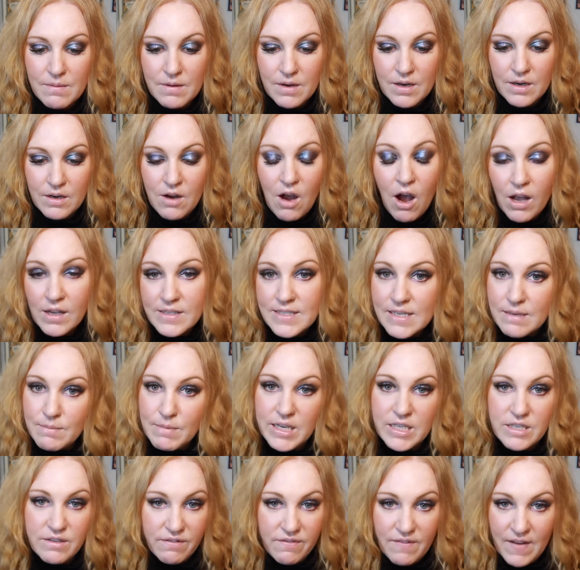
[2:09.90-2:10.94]
causing
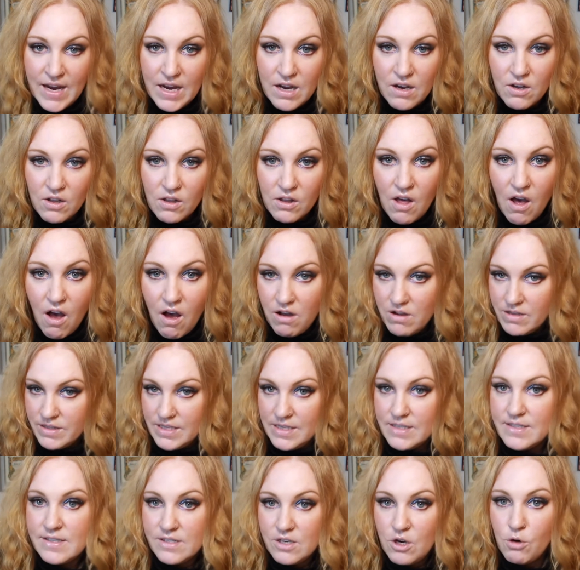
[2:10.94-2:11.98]
me to fail on
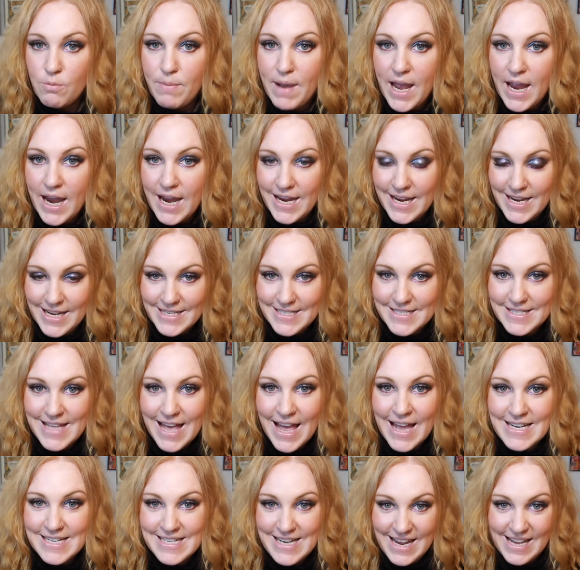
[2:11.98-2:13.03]
this no-buy? Is
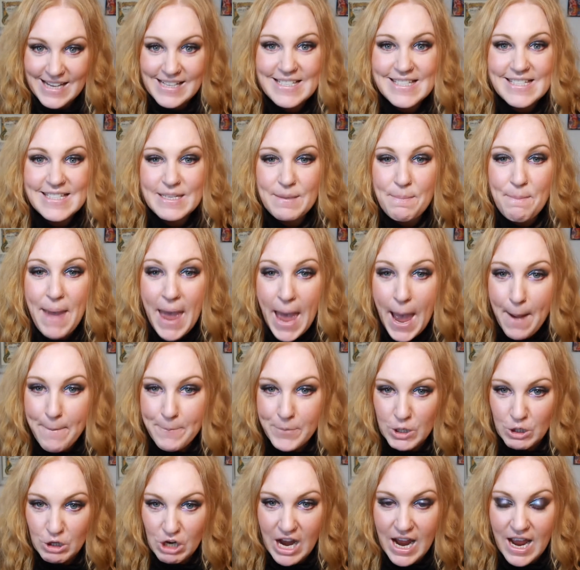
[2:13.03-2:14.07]
that next Pat
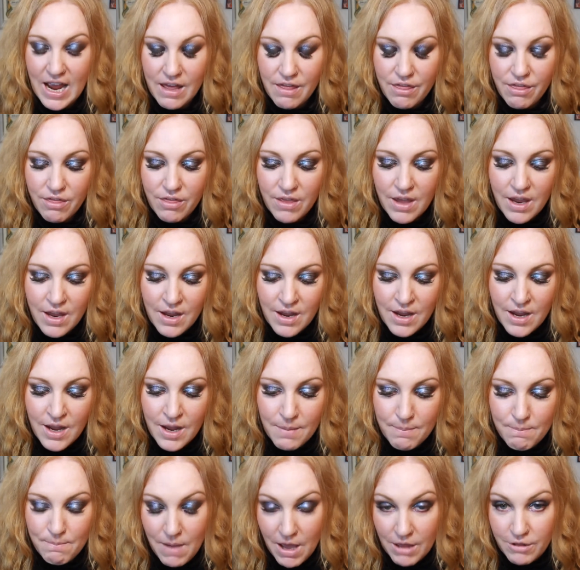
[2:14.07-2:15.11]
McGrath
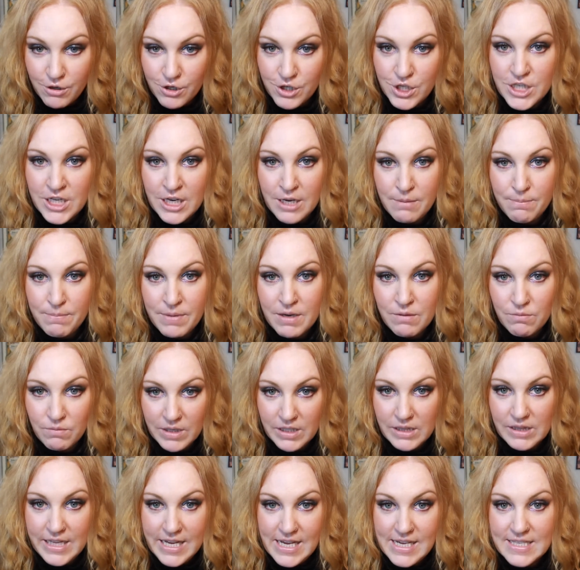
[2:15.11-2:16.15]
Mothership
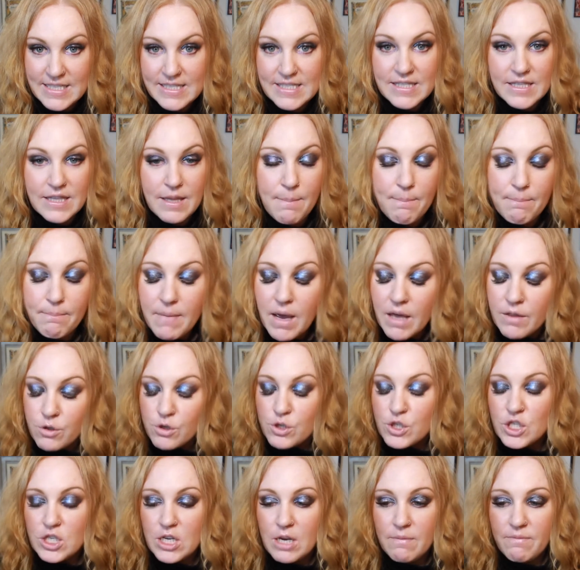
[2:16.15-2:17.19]
release? The
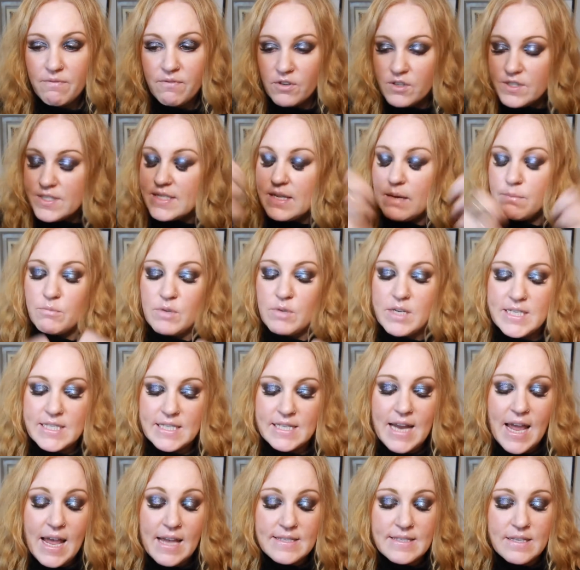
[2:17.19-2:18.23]
Mothership, for some
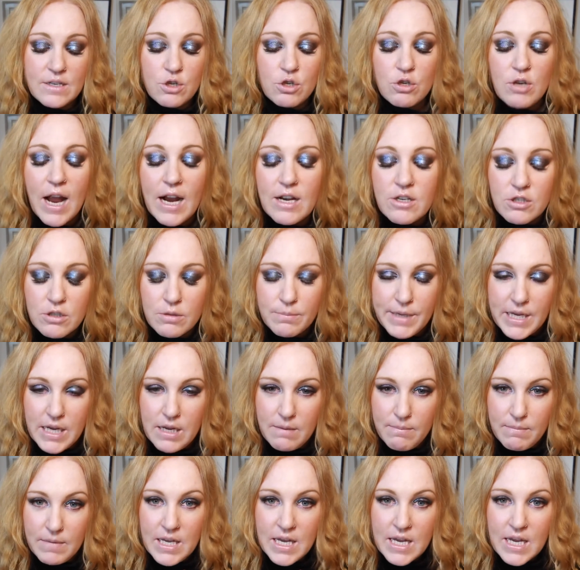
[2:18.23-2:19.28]
reason, has a tractor
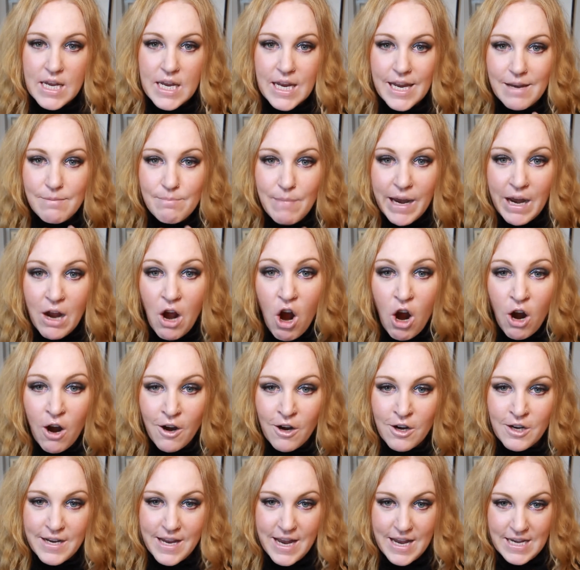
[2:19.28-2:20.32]
beam in my
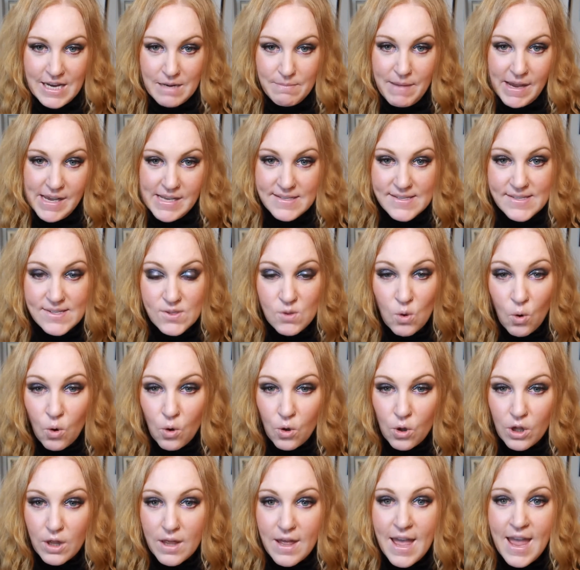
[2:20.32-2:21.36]
heart and in my
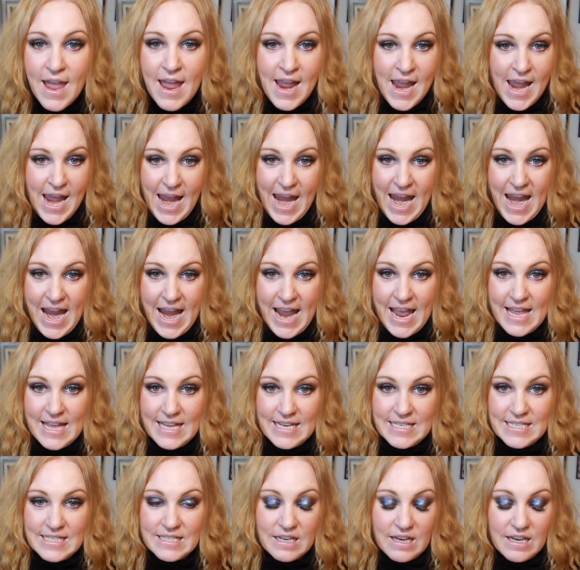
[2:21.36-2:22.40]
soul, and